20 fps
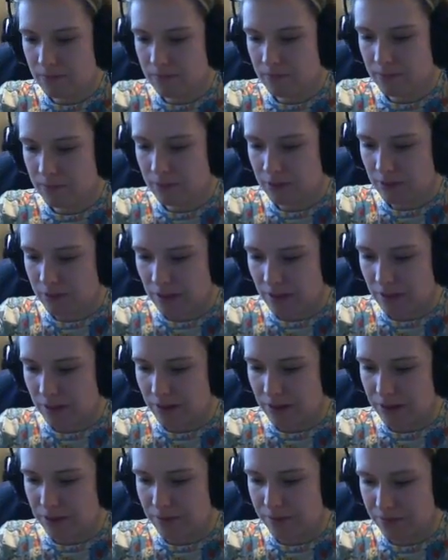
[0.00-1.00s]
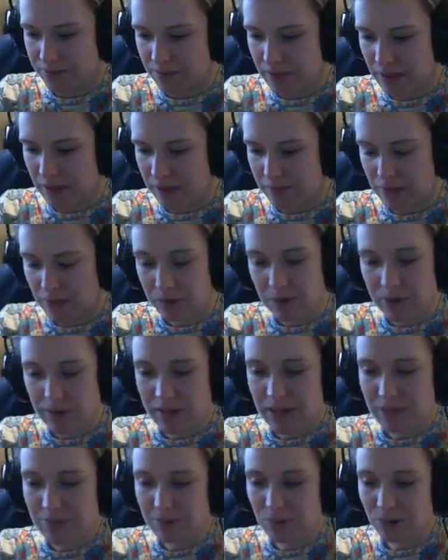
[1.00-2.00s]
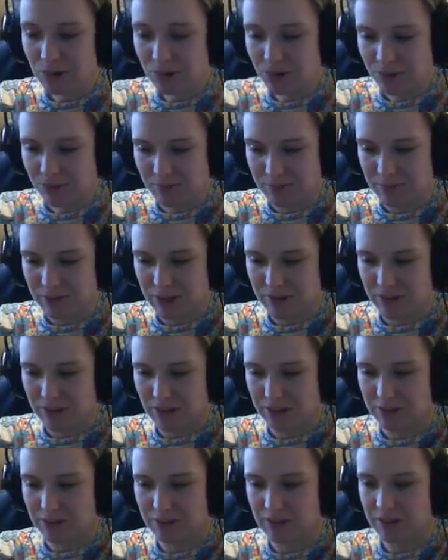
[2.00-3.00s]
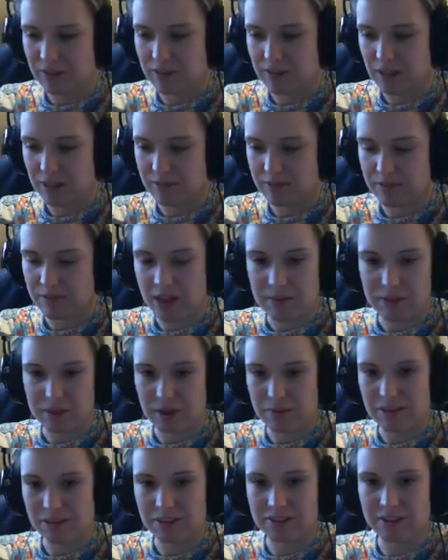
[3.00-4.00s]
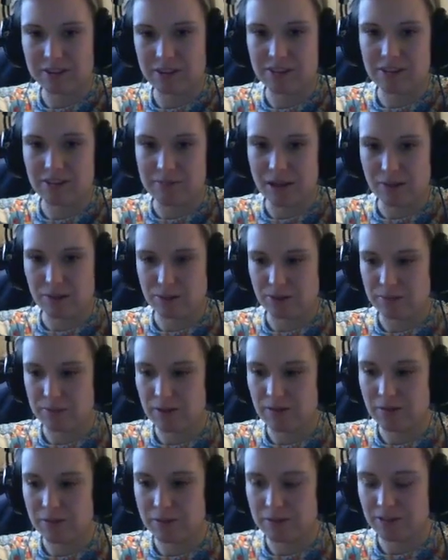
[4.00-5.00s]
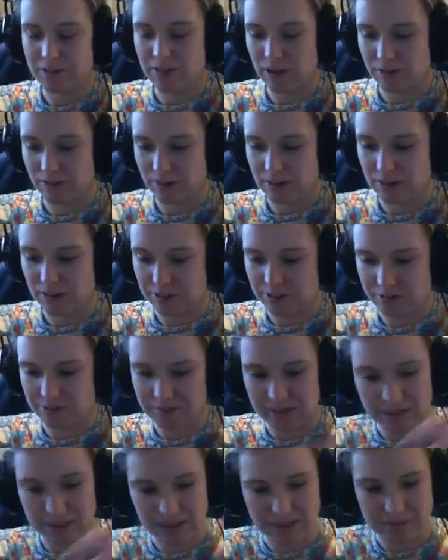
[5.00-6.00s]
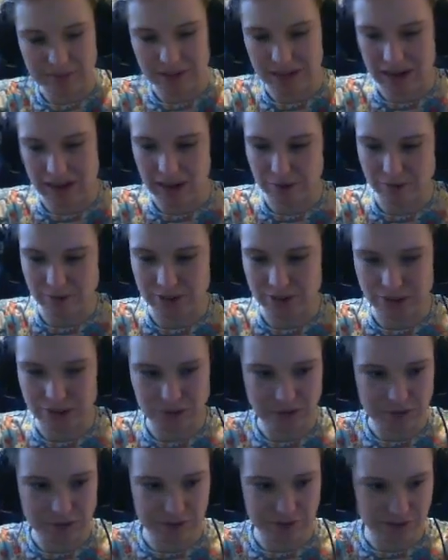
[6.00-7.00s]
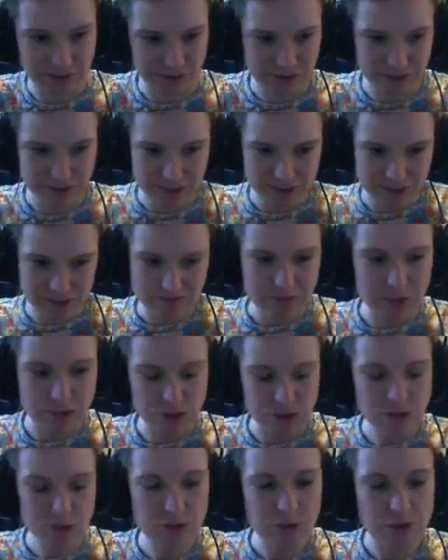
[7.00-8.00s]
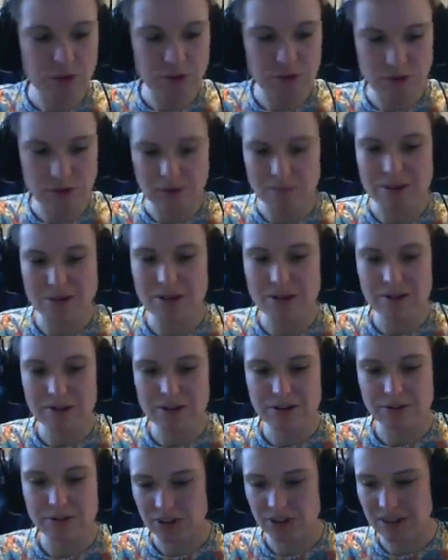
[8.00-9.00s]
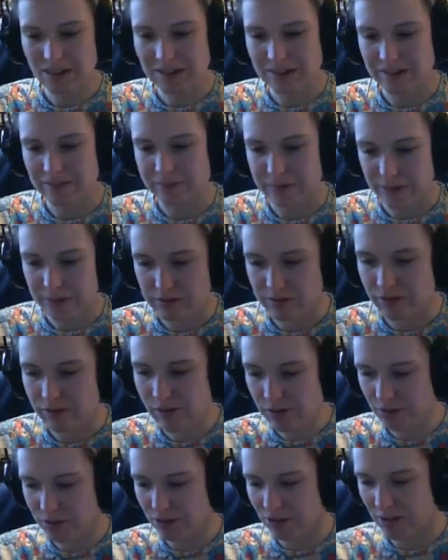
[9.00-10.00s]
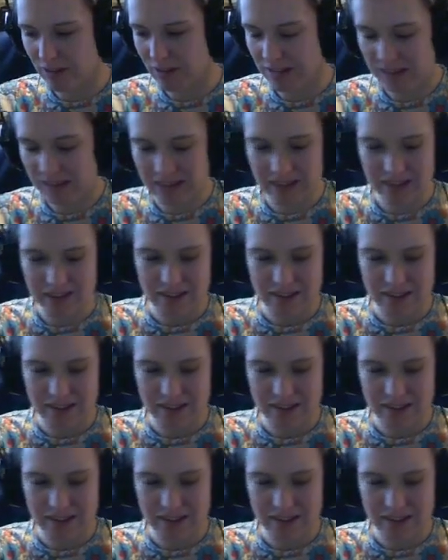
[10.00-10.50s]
So yeah, I want to get more, but if they're becoming £60 a pop, it's definitely something that I'm going to have to sort of do over a period of time. But unfortunately,